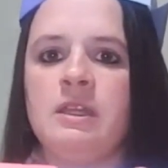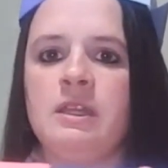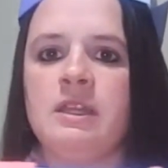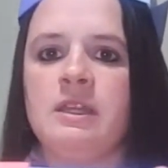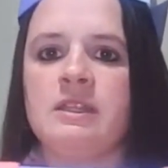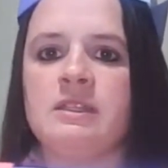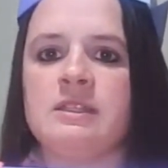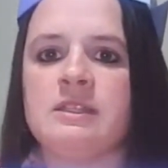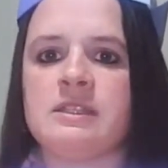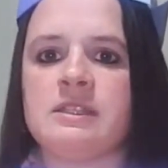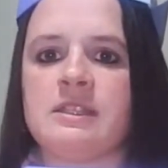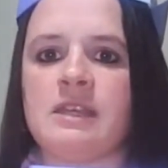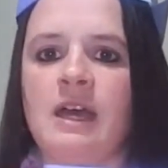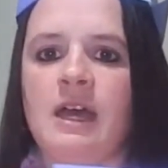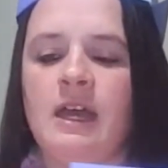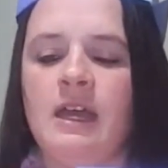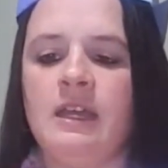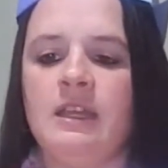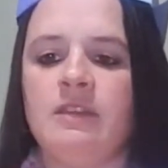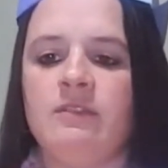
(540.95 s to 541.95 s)

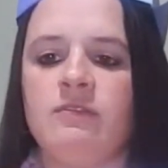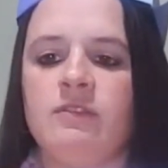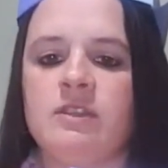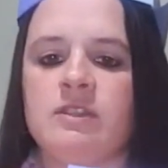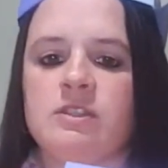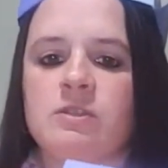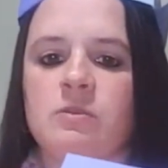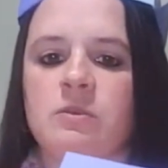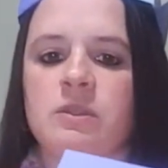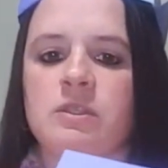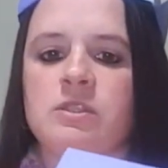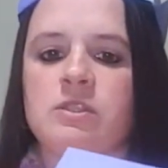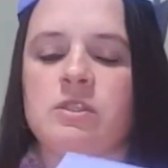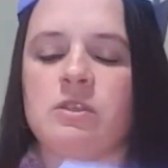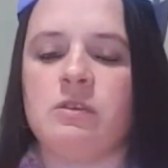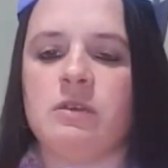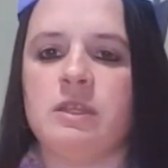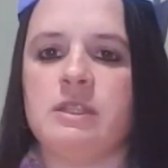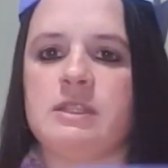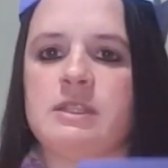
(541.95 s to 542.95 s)
inside of this one
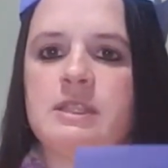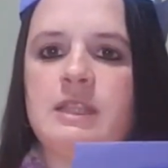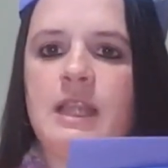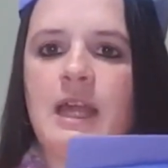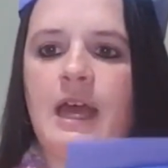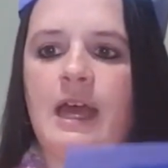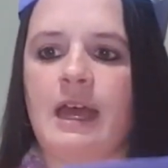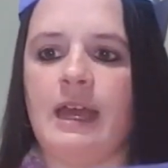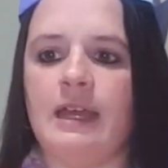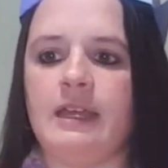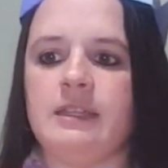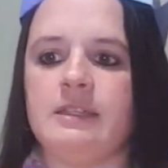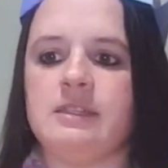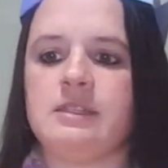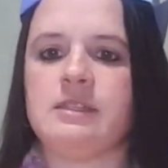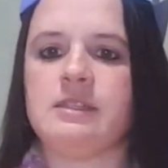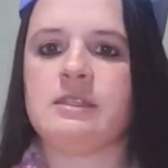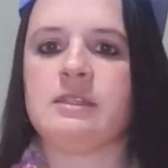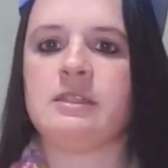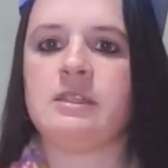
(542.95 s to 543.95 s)
so it slides.